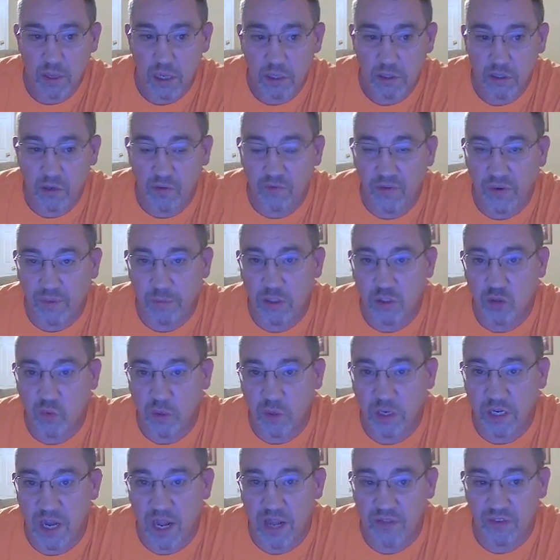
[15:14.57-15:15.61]
November
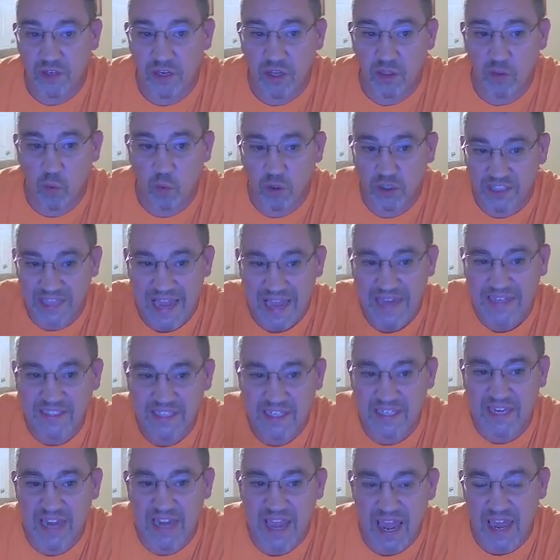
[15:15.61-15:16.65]
29th. In other words, that's
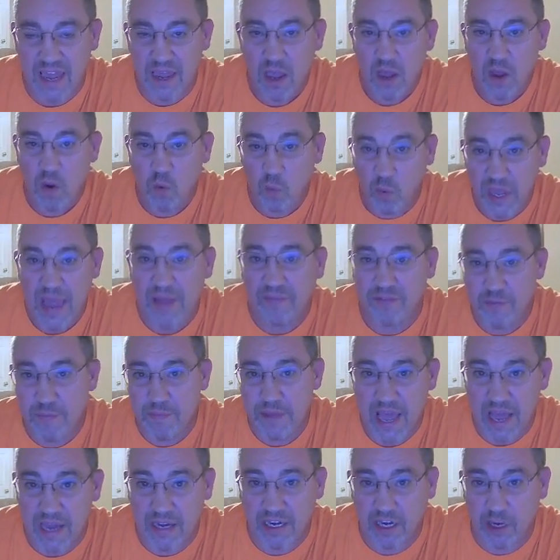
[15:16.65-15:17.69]
the day we have to
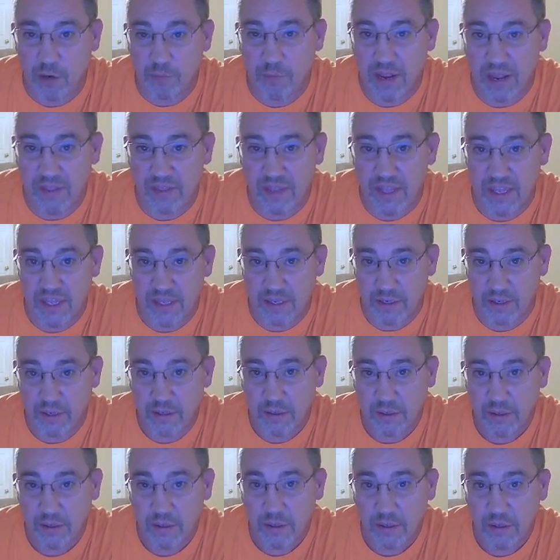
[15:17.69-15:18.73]
be out of here by then.
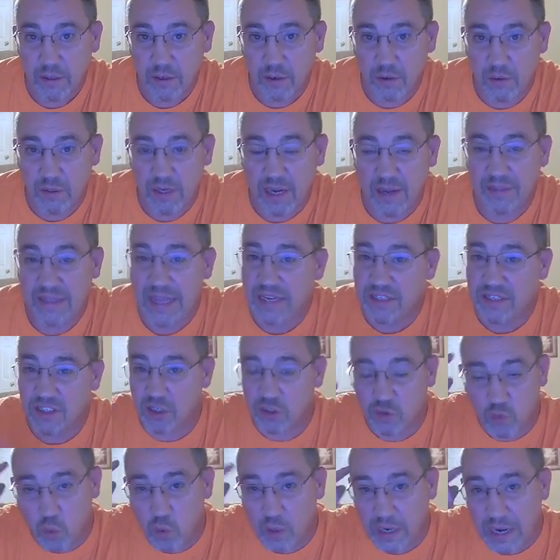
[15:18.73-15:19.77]
Okay, that's
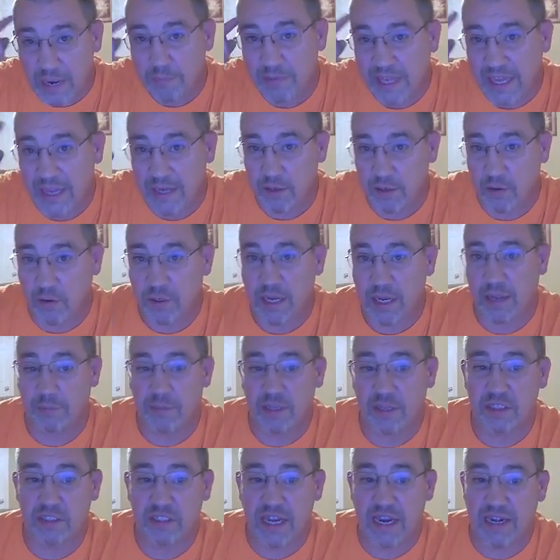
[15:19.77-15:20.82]
just what I'm getting. Okay, I'm
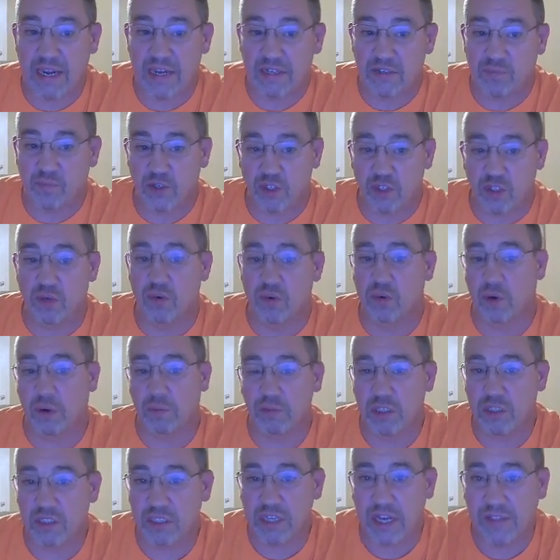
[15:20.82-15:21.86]
not saying that's for sure. I'm
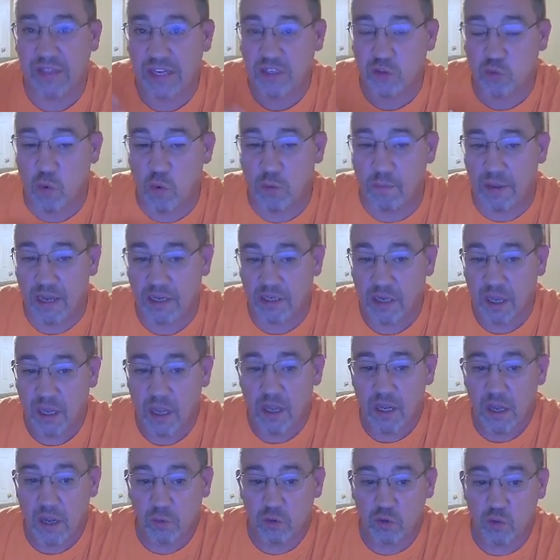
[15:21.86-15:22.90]
just saying that's what my
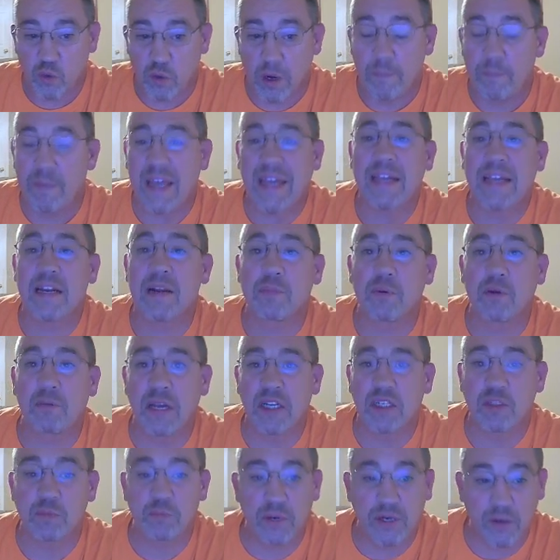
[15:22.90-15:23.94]
that's what I'm picking up with my
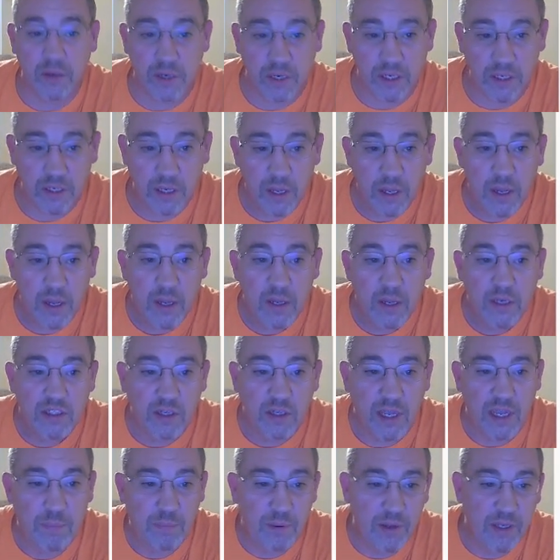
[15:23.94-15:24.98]
spirit. So
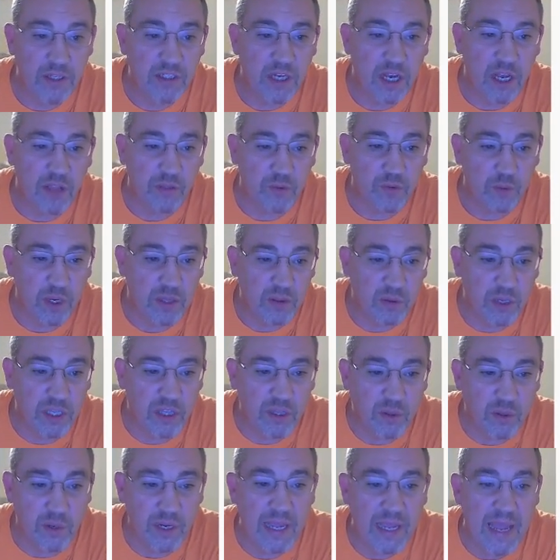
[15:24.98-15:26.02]
he puts uh, three three
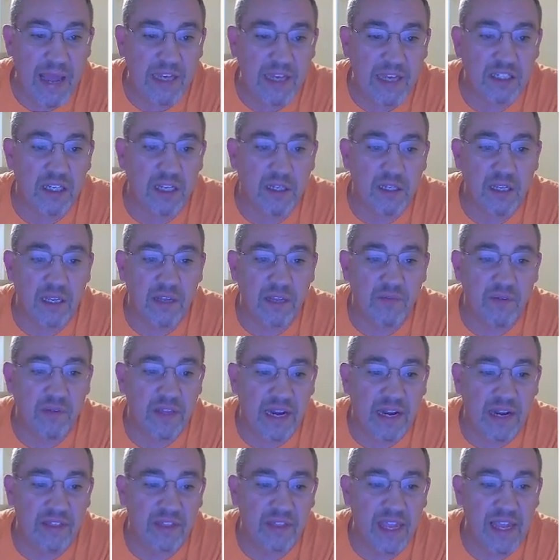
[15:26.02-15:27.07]
three, and he asks, if,
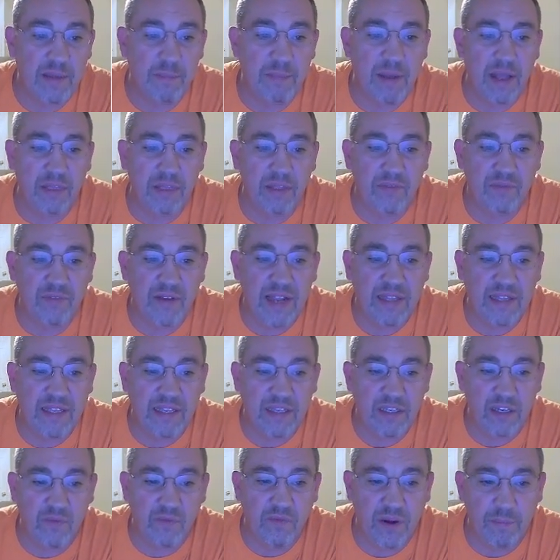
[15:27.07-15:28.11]
I think about the fact that
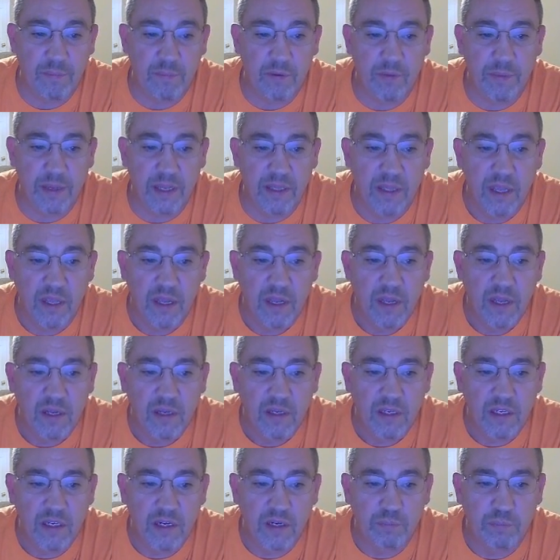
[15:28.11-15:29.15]
November be,
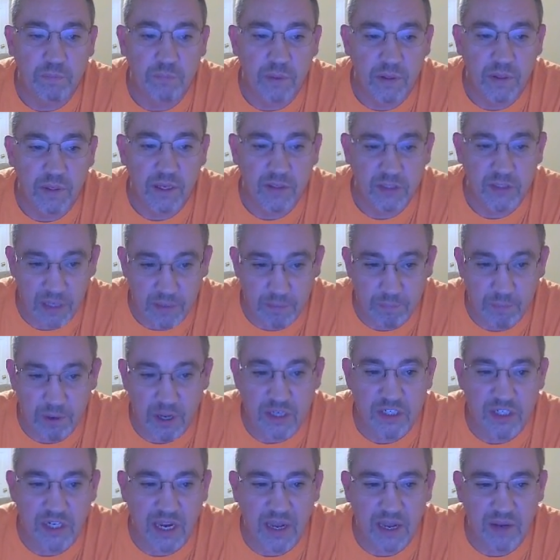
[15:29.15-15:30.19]
you know, he was saying
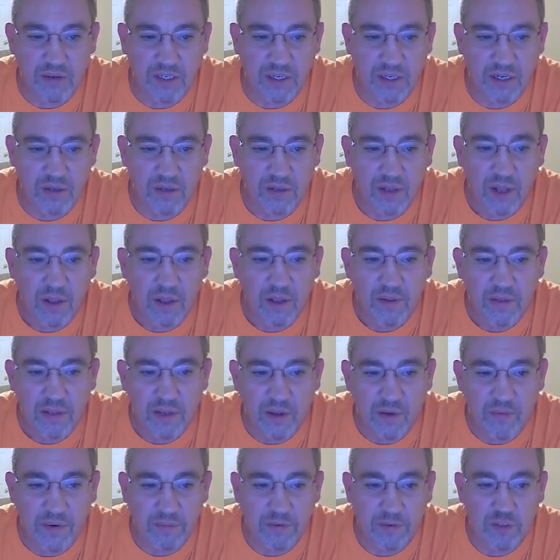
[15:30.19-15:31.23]
punch out. You know,
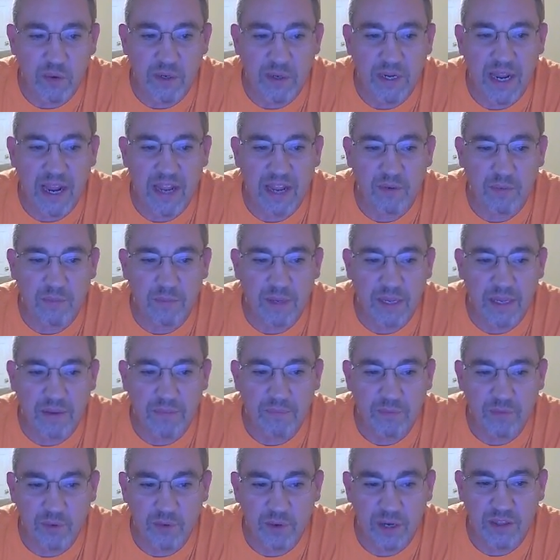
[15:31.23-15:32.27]
November 28th will be
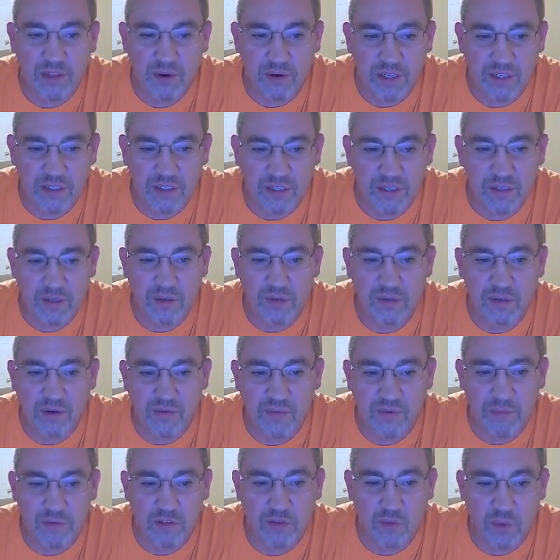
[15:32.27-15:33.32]
332,
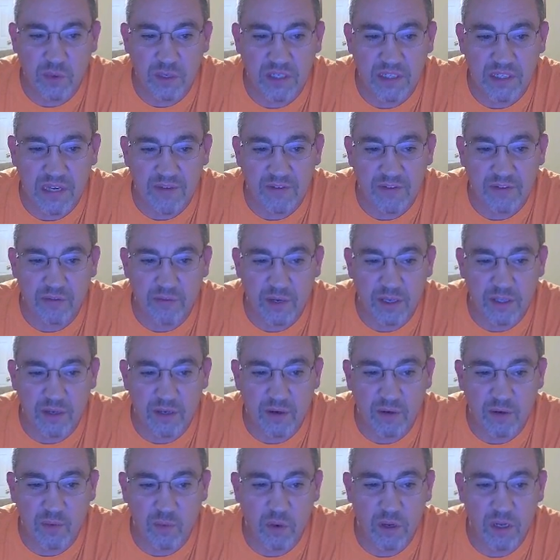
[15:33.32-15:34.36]
November 27th
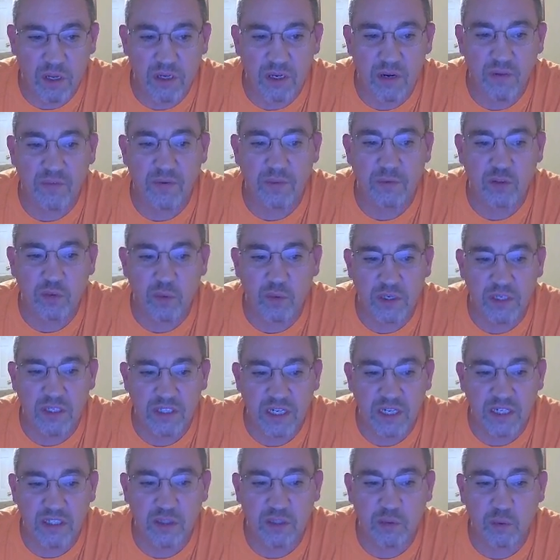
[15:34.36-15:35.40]
331, November
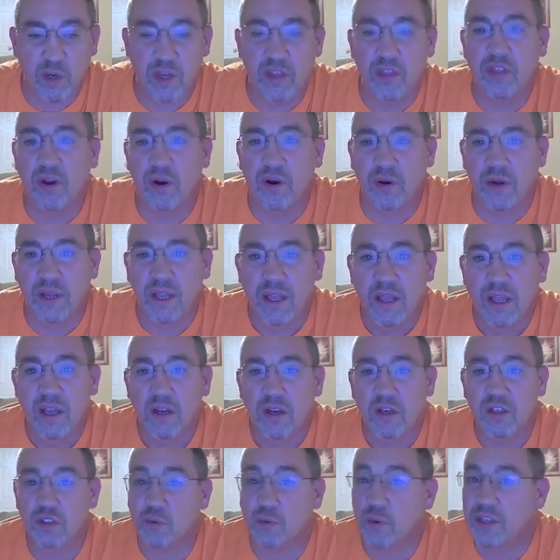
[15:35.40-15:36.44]
26th 330,
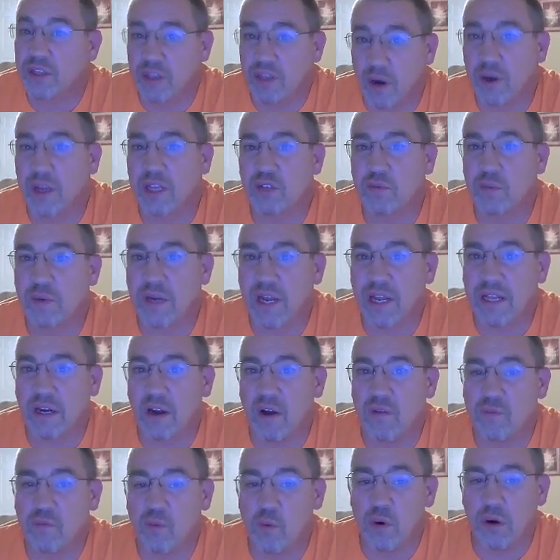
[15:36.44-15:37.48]
because 330 is when I get
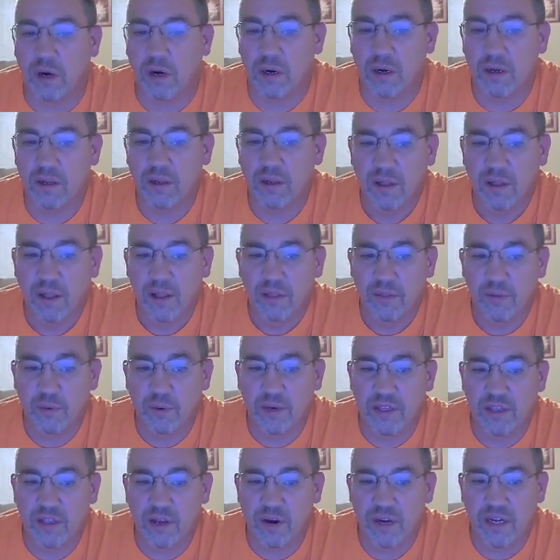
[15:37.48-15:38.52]
off work.
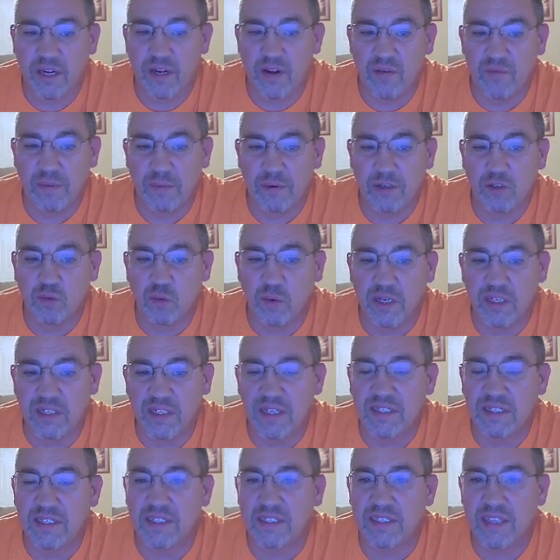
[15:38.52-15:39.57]
3:30. November
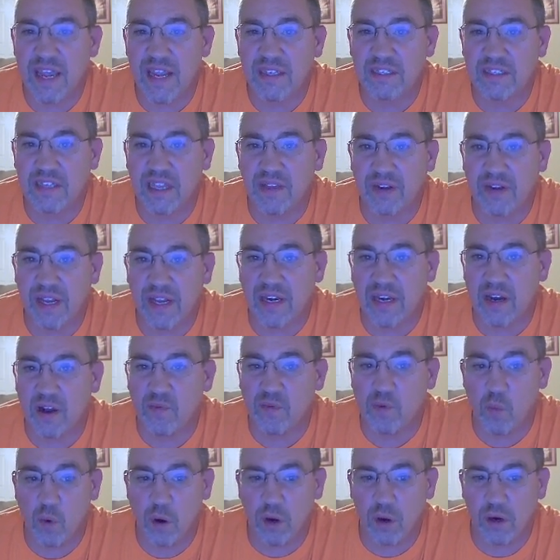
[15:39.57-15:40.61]
26th is Thanksgiving. I get off
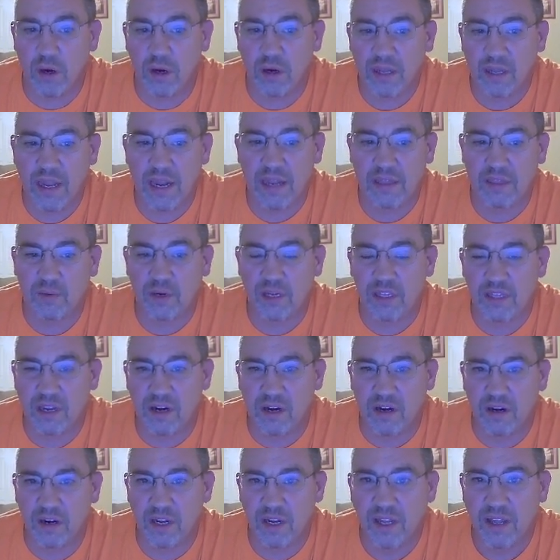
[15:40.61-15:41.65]
of work at
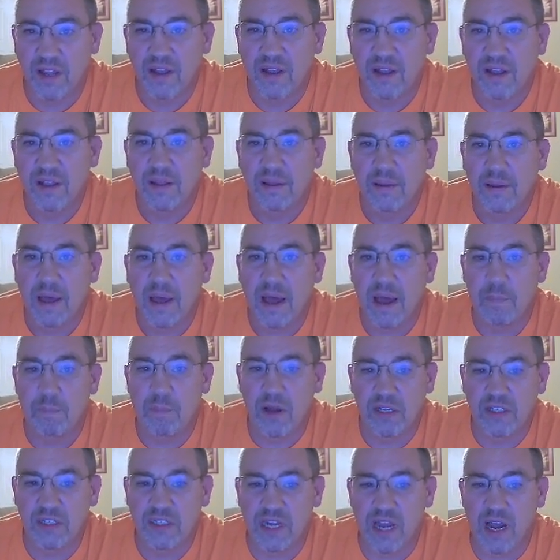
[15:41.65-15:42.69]
3:30. I
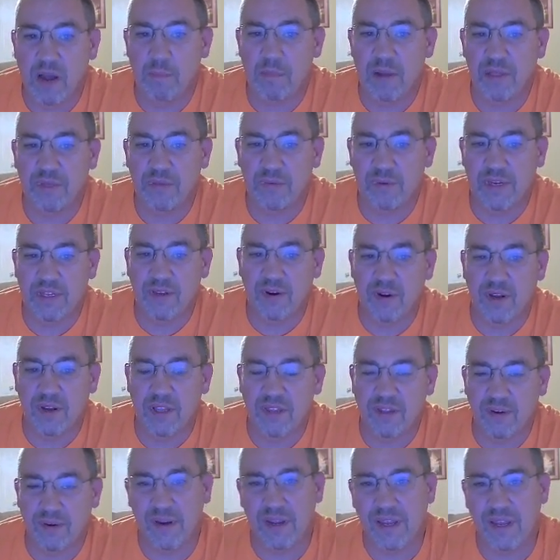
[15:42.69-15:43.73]
punch out by
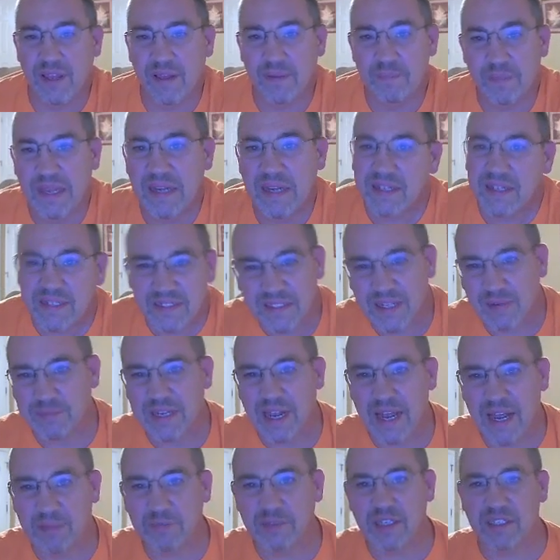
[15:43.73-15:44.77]
3:33. And
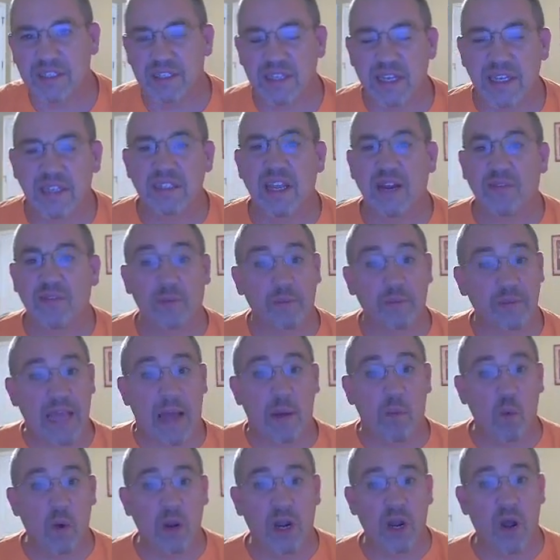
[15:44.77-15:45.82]
sometimes it's, it's different, but
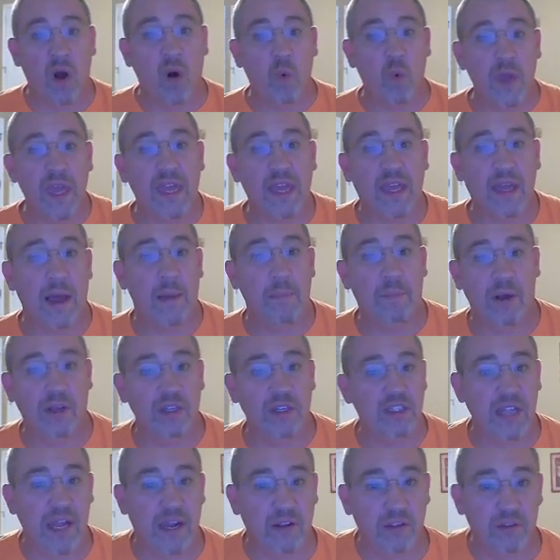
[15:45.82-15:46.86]
that one whole week I
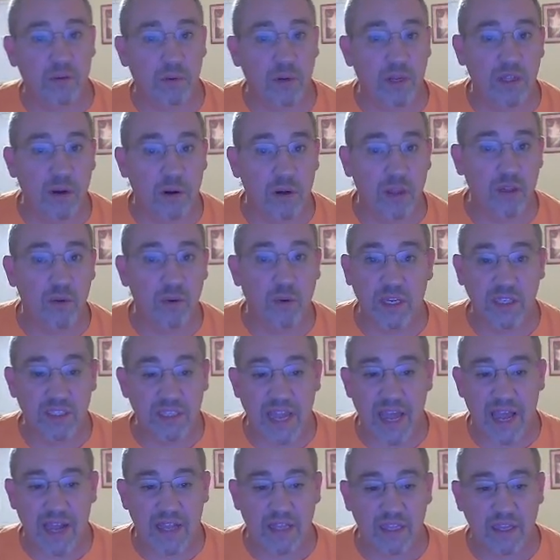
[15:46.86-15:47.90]
punched out at 3:33
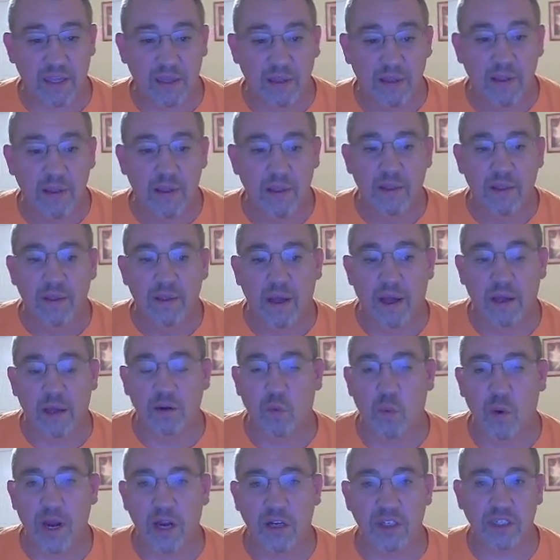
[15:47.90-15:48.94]
exactly
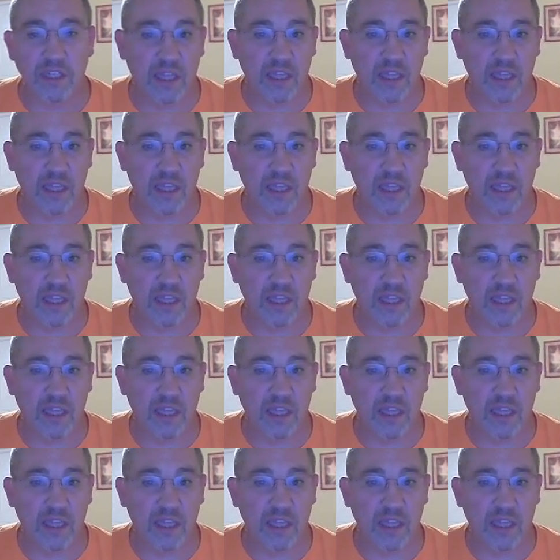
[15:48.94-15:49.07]
unawares.